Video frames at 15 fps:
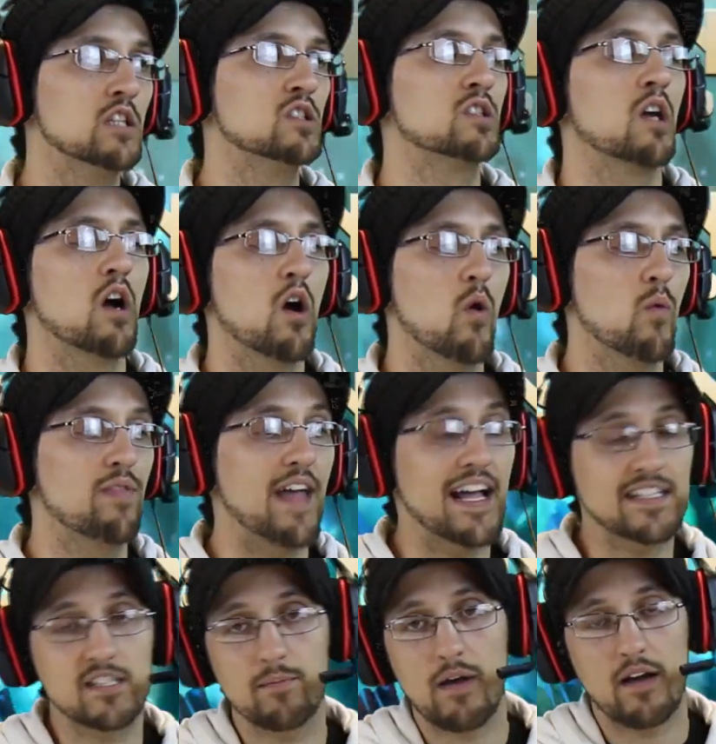So
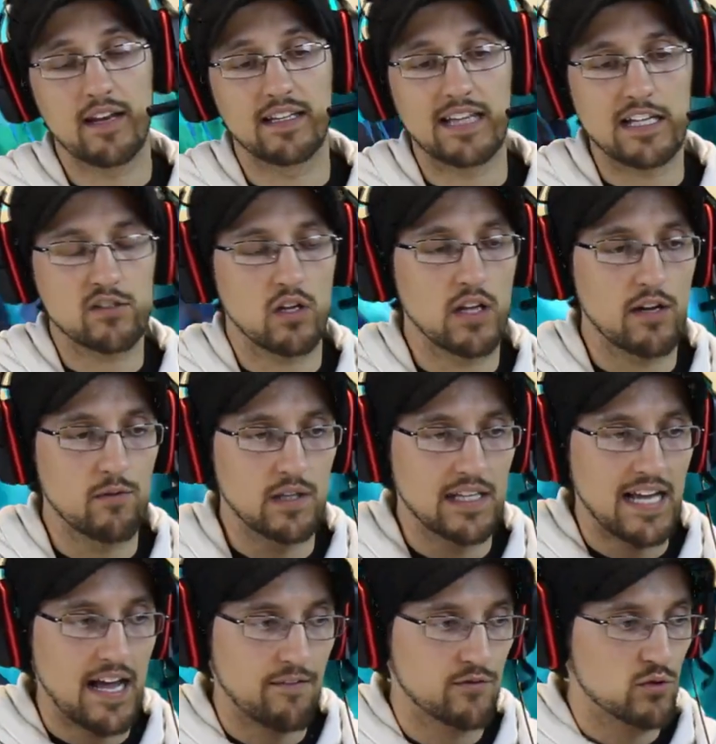that's about it. That's all I
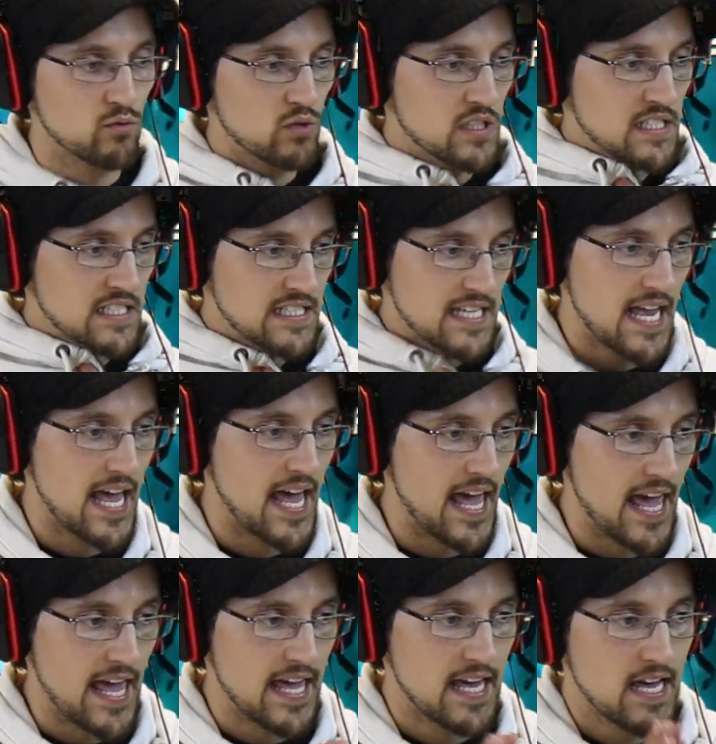really have to
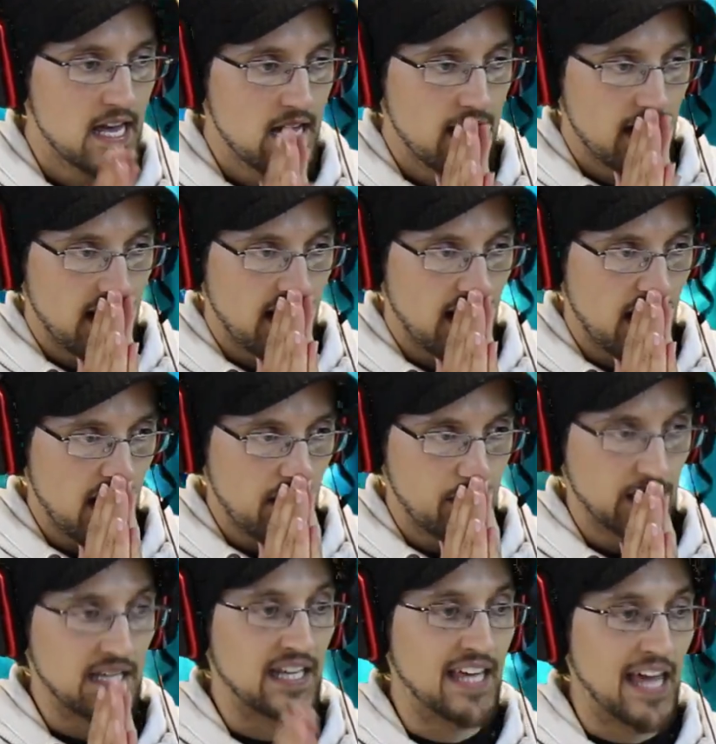say.
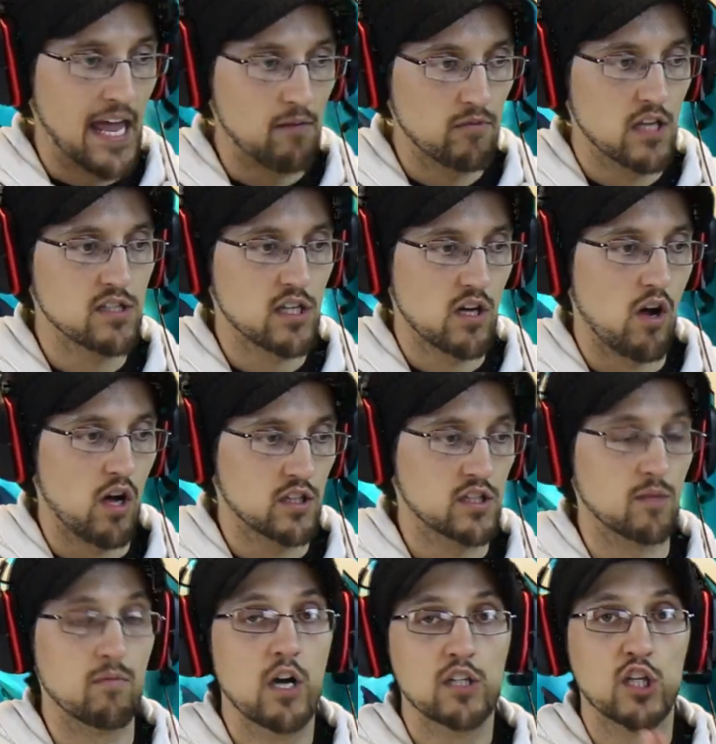But the game does look
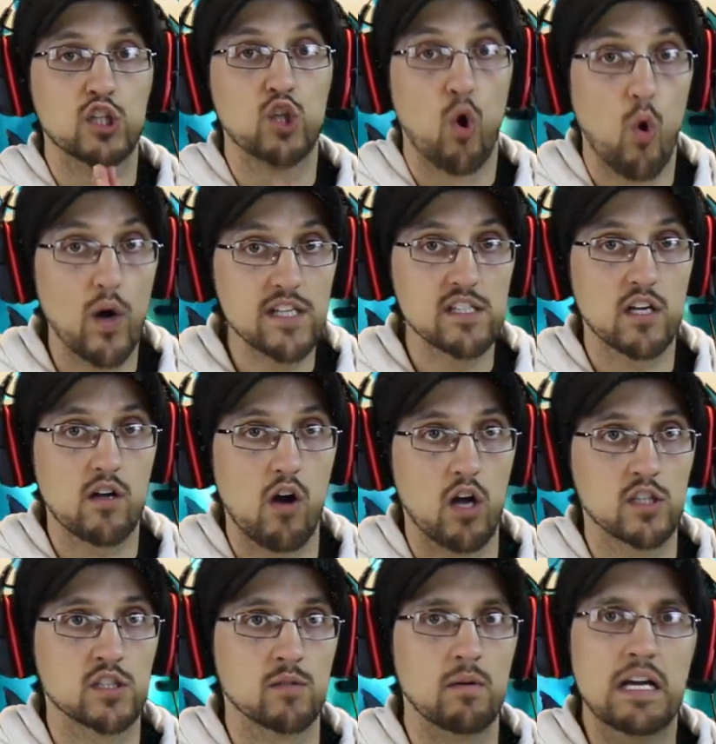awesome. The toys look
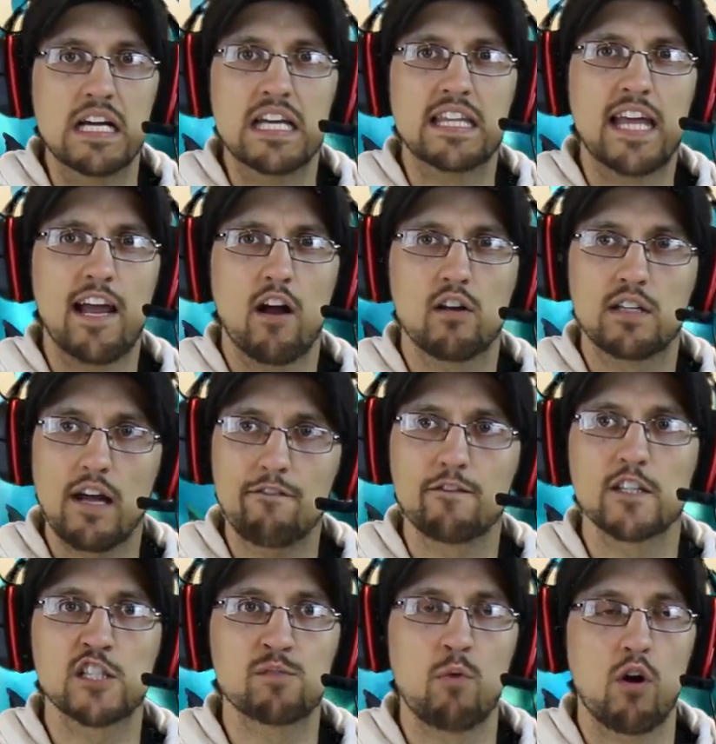awesome. They are
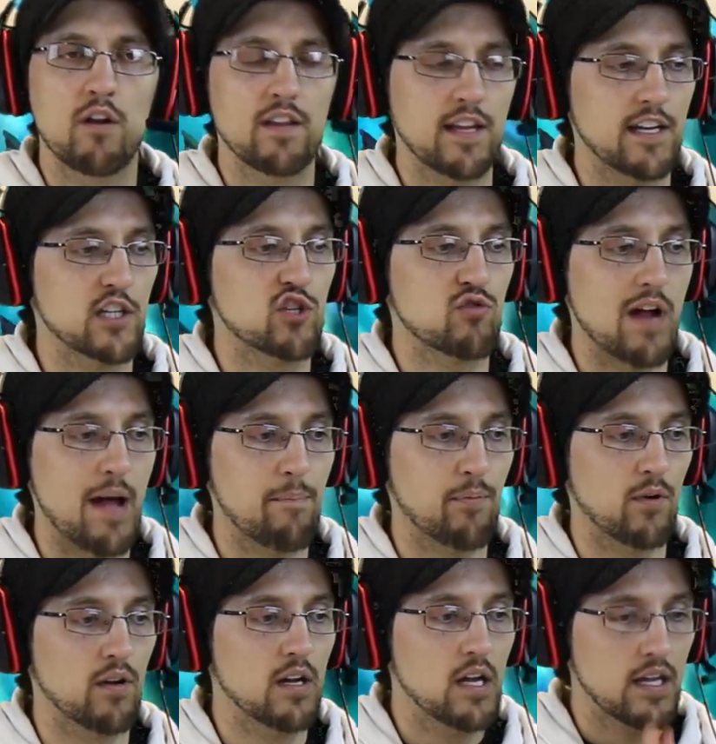definitely smarter than a
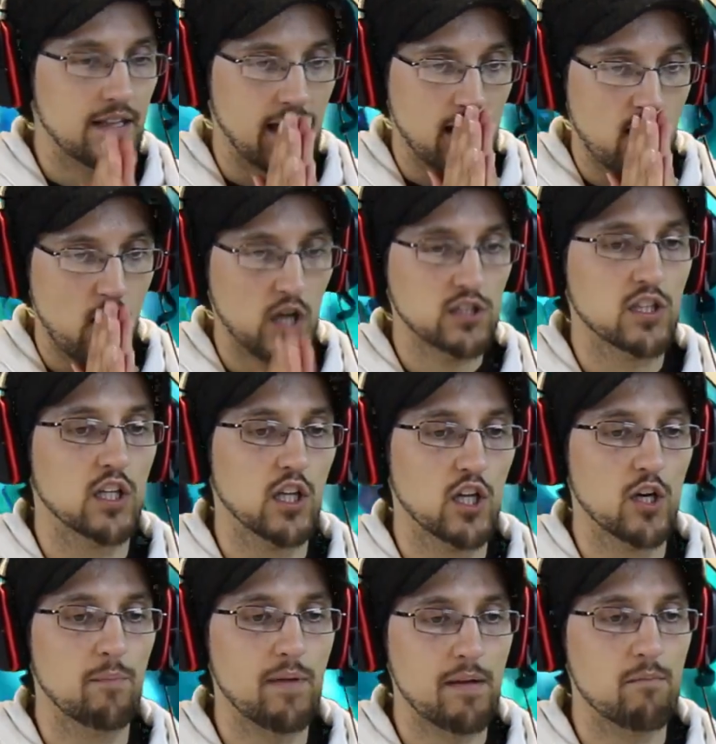Trapper. They cost a
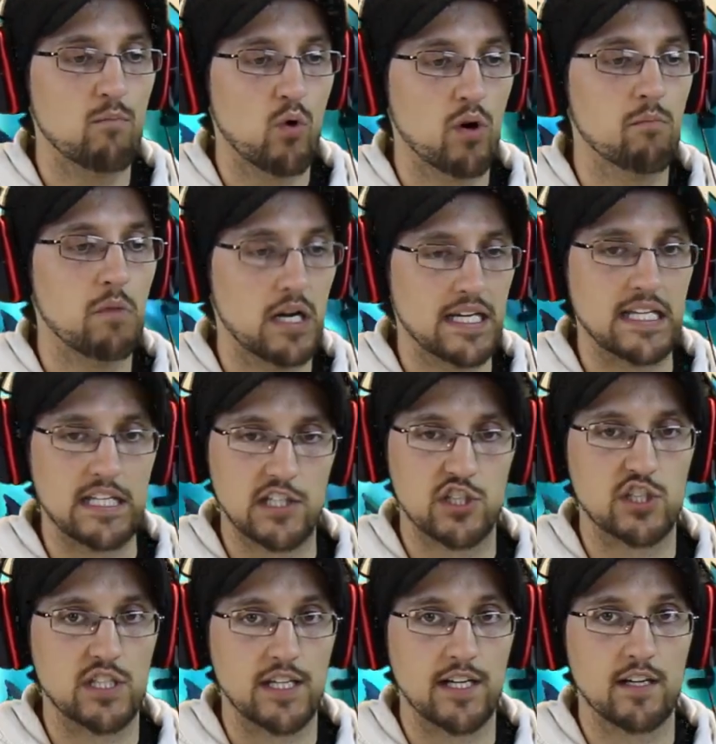little bit more money
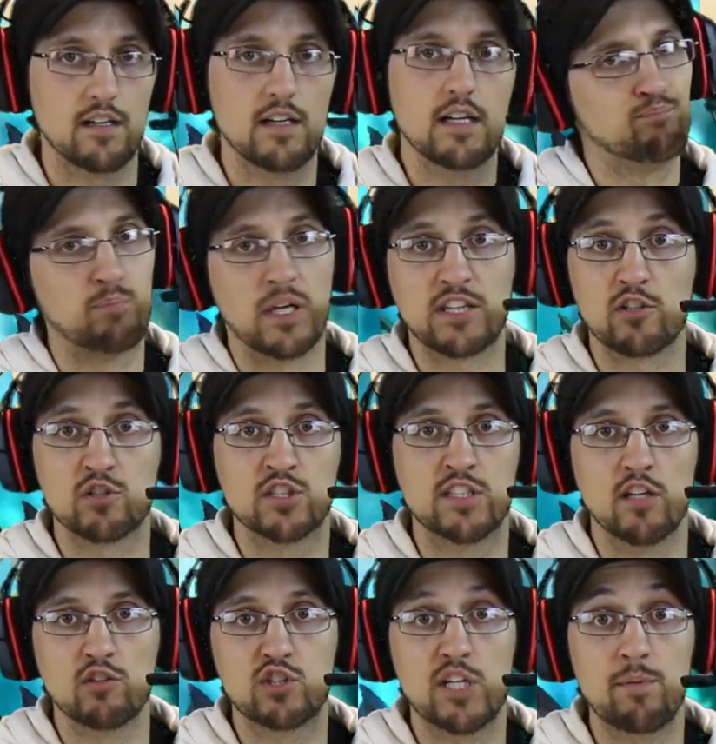this year, but they're
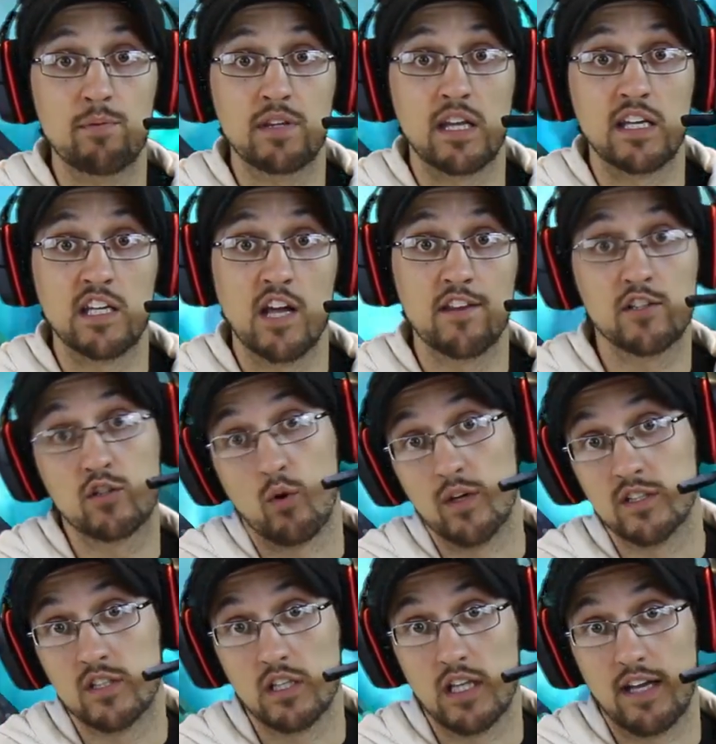still cheaper than the other
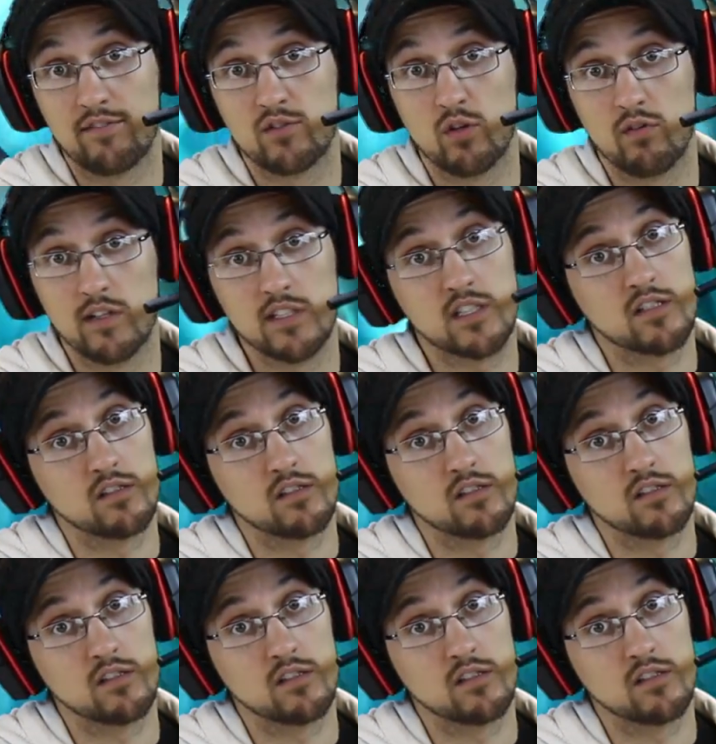Toys to Life toys.